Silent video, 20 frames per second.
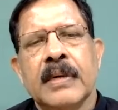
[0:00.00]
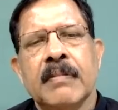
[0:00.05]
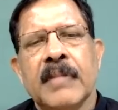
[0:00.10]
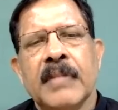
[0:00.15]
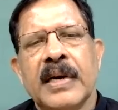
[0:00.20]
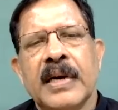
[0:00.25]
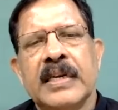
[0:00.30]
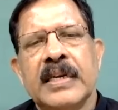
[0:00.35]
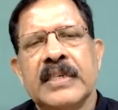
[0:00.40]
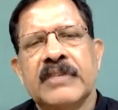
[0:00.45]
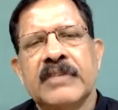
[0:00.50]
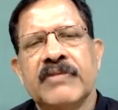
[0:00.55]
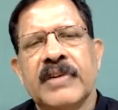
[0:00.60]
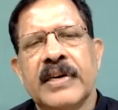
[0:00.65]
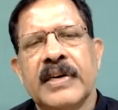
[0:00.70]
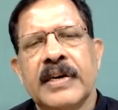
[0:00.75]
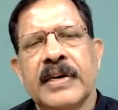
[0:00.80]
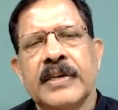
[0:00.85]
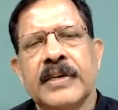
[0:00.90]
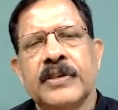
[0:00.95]
Minus
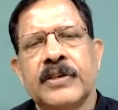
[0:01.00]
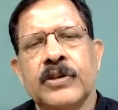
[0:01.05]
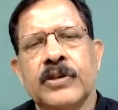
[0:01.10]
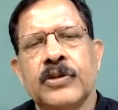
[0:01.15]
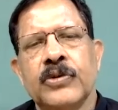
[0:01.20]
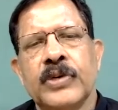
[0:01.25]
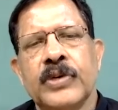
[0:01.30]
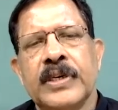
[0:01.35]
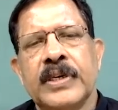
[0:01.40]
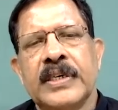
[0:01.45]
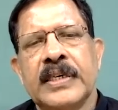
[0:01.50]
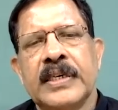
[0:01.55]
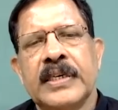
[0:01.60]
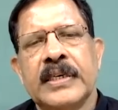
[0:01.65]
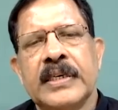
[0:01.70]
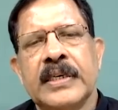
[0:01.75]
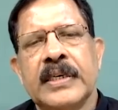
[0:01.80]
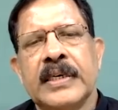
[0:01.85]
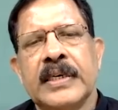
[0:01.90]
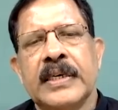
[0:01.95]
1 raised to
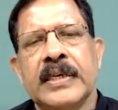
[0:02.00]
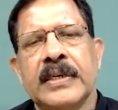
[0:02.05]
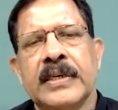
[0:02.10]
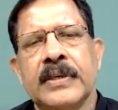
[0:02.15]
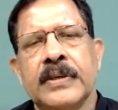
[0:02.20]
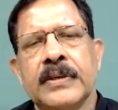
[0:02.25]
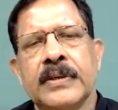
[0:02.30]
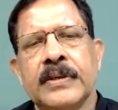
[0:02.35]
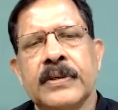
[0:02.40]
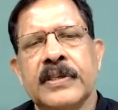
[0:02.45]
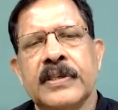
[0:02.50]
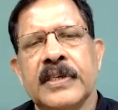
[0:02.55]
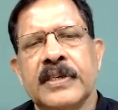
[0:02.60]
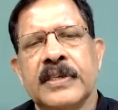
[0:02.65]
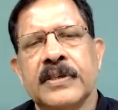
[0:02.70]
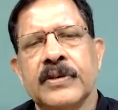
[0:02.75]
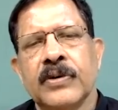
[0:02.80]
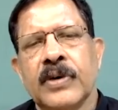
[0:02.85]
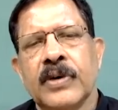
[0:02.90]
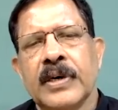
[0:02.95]
20 into
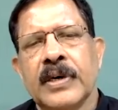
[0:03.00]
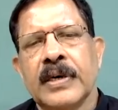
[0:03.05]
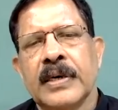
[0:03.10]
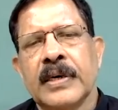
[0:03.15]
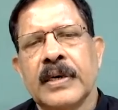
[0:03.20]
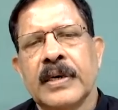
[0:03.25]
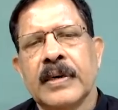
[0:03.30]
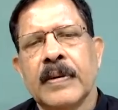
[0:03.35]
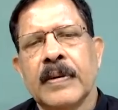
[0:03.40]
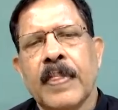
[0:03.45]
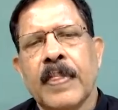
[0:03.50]
Z square.